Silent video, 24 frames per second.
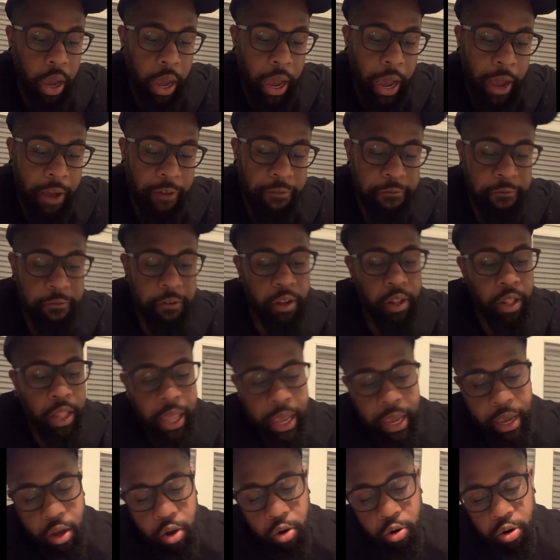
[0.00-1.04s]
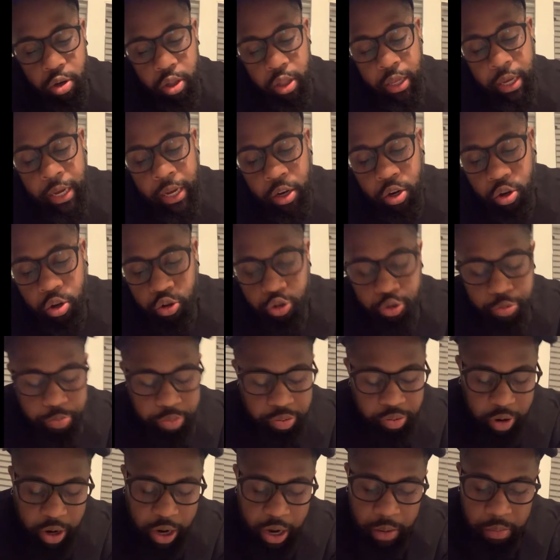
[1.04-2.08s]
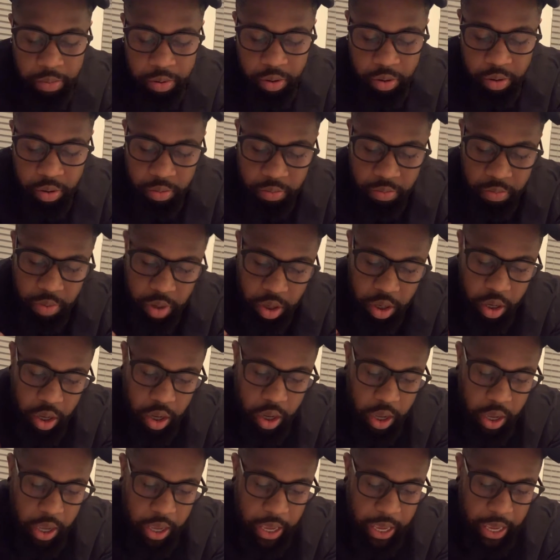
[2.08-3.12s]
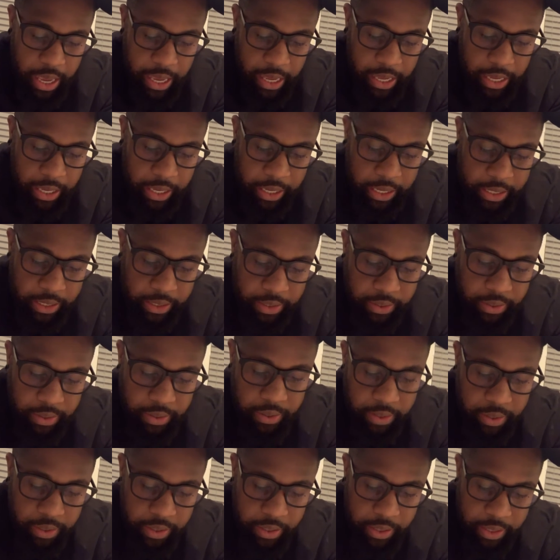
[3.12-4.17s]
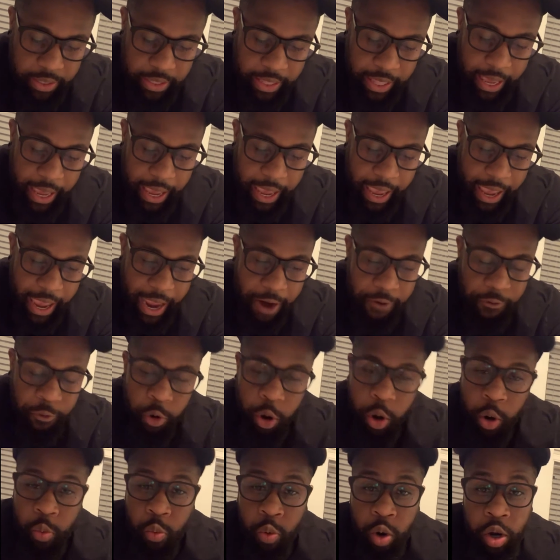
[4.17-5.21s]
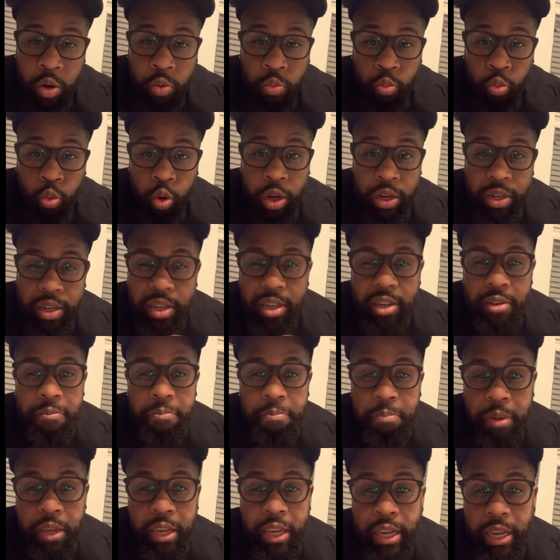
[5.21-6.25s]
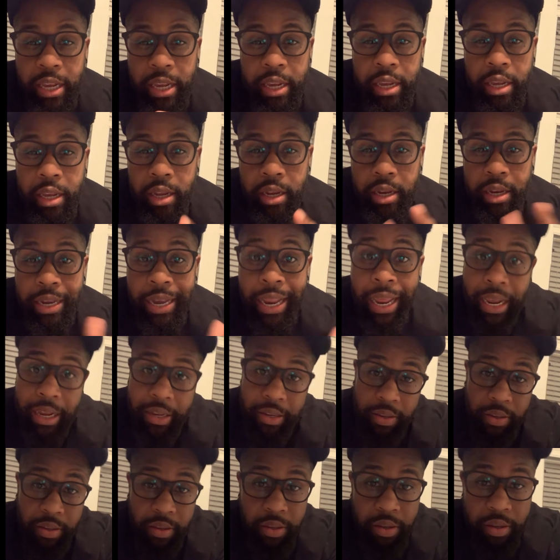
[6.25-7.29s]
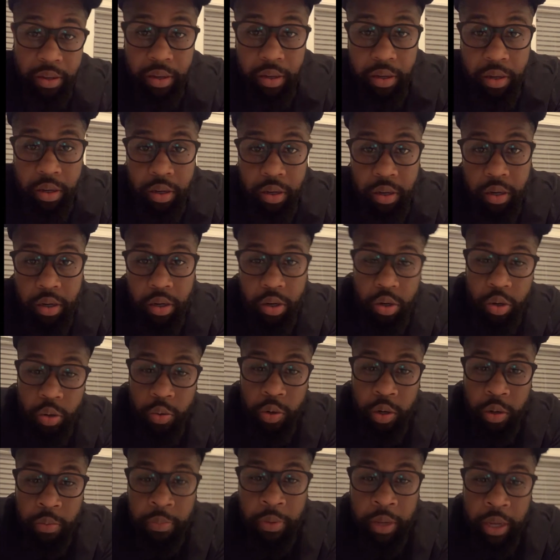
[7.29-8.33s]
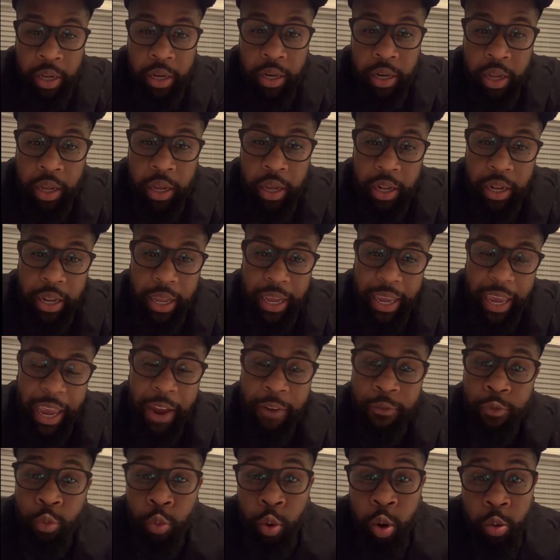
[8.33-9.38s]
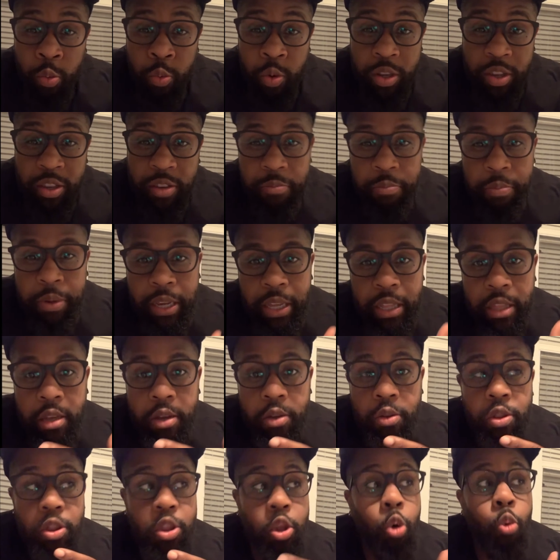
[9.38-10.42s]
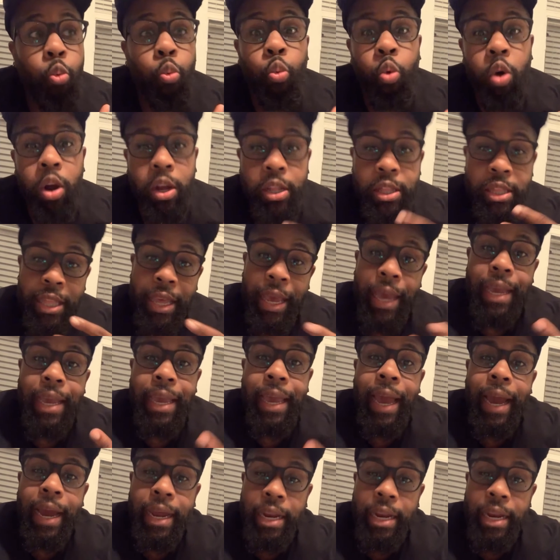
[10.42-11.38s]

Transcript: I feel like Orlando's problem is that everyone wants to be next. You know what I mean? Like everyone wants to be the one that got